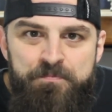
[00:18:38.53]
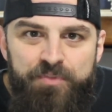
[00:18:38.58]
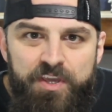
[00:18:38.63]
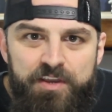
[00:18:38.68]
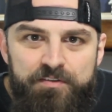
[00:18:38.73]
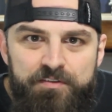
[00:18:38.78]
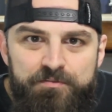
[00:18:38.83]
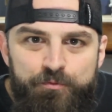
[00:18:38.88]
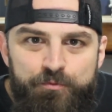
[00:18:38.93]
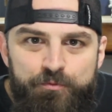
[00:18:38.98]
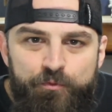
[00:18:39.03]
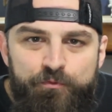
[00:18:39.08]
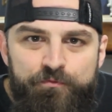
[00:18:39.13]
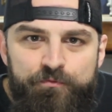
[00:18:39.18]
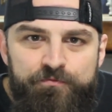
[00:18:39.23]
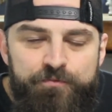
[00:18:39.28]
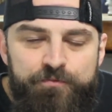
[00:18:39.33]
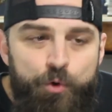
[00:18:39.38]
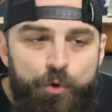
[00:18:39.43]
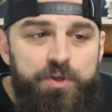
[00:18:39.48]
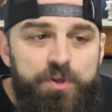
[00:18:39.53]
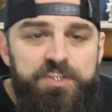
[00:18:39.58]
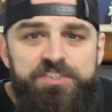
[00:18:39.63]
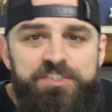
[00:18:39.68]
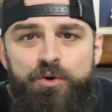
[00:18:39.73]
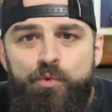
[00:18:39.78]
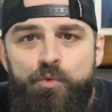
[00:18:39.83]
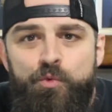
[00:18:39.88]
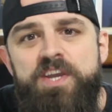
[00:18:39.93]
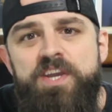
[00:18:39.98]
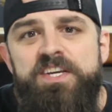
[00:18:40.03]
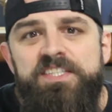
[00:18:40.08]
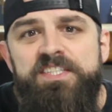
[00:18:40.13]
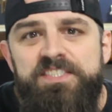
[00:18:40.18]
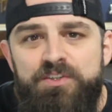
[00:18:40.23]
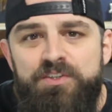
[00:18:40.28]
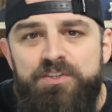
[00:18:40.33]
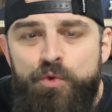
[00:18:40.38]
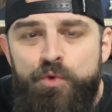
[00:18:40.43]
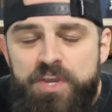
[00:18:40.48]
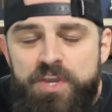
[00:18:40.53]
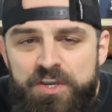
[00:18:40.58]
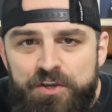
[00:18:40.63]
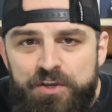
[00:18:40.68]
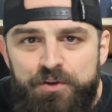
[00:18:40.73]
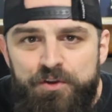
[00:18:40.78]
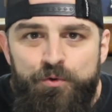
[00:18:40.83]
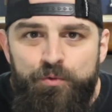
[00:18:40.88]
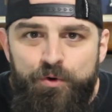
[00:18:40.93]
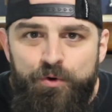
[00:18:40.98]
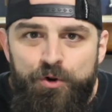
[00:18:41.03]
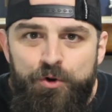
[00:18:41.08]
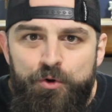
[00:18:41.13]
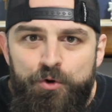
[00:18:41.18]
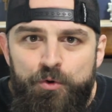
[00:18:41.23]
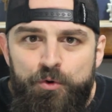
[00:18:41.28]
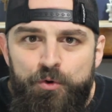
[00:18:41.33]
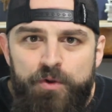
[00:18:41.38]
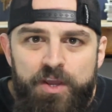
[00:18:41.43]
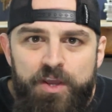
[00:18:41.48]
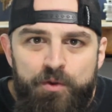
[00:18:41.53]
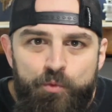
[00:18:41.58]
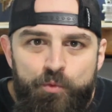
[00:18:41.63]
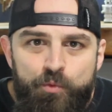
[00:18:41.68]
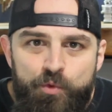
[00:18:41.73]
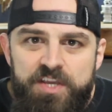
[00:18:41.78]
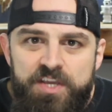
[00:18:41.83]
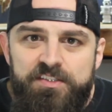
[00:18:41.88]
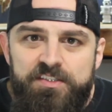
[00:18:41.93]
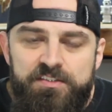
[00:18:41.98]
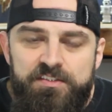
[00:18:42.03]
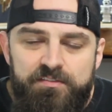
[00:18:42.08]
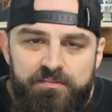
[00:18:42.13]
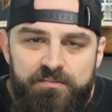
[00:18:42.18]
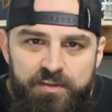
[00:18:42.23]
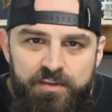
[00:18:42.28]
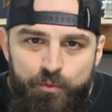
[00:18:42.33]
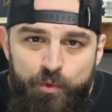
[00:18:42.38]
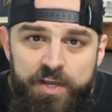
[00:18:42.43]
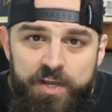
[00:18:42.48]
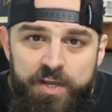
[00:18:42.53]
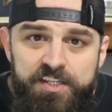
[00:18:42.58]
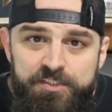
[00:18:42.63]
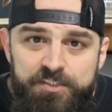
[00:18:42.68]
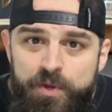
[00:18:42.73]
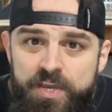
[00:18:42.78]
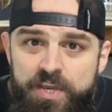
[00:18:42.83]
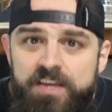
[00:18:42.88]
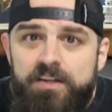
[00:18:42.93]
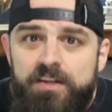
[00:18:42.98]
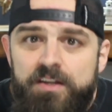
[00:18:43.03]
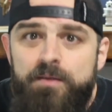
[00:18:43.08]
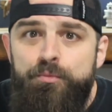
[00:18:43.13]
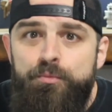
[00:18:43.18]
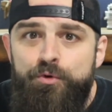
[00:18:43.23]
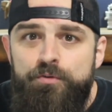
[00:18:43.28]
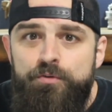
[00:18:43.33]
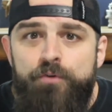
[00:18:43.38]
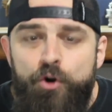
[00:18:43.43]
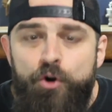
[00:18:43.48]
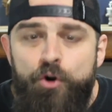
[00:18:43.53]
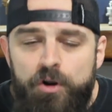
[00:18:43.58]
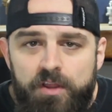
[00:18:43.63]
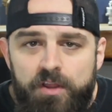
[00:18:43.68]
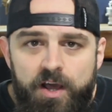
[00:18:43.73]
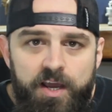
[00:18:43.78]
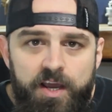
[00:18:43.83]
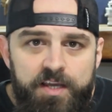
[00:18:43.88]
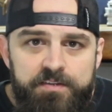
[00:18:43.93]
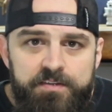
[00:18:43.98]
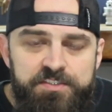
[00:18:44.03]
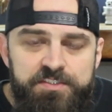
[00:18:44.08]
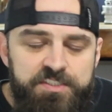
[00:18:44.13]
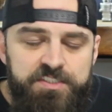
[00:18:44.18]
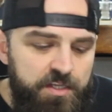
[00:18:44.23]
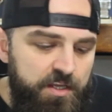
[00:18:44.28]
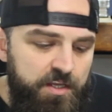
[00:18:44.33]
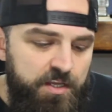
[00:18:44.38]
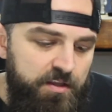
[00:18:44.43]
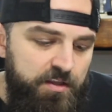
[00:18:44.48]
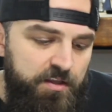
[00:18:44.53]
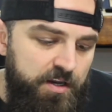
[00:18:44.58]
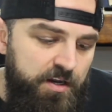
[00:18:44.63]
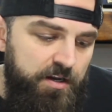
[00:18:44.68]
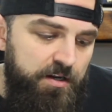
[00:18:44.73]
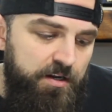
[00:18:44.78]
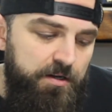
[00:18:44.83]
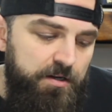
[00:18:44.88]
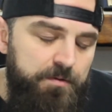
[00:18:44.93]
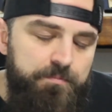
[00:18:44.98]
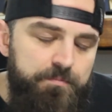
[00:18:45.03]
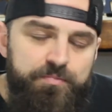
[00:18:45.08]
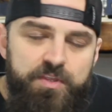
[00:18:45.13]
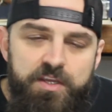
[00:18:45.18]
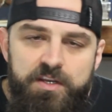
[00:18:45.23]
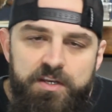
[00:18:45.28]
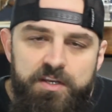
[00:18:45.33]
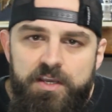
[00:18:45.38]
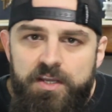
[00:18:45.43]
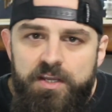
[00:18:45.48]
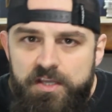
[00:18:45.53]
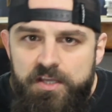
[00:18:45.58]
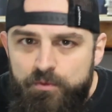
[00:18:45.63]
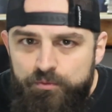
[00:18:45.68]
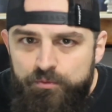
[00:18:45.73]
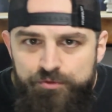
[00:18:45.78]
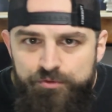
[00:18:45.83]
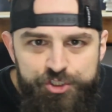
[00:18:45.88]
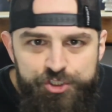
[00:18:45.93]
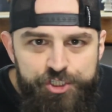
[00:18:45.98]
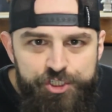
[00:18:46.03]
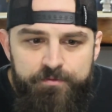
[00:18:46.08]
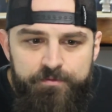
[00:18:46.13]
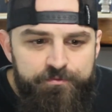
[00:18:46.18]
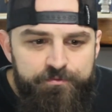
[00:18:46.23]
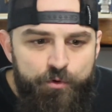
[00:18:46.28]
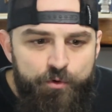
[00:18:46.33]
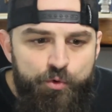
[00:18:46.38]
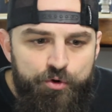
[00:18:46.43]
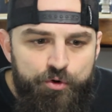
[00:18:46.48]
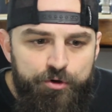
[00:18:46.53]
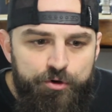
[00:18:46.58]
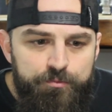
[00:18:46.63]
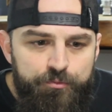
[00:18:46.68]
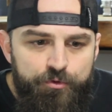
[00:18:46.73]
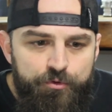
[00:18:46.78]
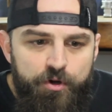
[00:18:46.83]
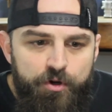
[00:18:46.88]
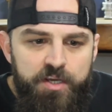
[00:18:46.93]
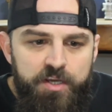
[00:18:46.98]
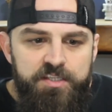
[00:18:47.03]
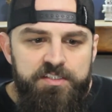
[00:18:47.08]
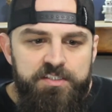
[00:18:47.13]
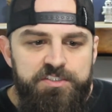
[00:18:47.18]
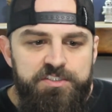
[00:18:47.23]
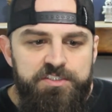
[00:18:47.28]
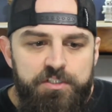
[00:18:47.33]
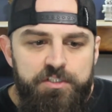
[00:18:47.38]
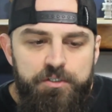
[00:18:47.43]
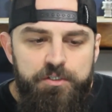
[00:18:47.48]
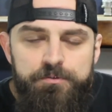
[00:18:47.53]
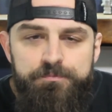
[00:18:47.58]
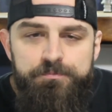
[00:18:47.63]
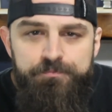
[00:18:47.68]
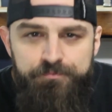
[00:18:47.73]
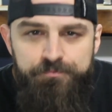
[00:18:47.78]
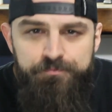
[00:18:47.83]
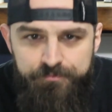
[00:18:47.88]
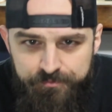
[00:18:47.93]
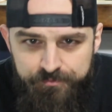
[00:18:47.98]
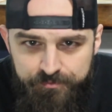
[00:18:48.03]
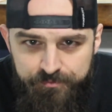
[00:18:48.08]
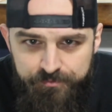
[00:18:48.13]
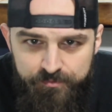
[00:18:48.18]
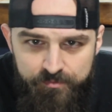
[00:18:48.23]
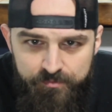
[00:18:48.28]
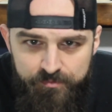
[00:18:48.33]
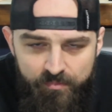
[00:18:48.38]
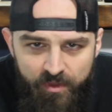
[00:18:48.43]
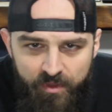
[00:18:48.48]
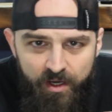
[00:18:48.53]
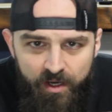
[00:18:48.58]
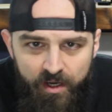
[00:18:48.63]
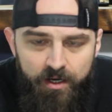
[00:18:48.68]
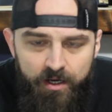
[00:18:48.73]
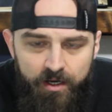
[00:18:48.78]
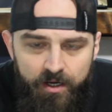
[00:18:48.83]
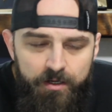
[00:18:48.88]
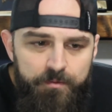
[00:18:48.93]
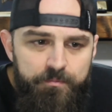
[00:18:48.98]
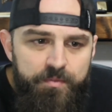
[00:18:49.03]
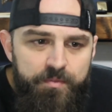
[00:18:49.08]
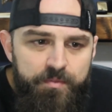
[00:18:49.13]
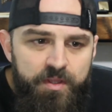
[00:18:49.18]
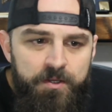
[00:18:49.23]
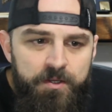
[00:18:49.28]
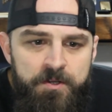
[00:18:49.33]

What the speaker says: and focus on ways that we can grow and the ways we can improve our lives in any shape, form, right? So, right,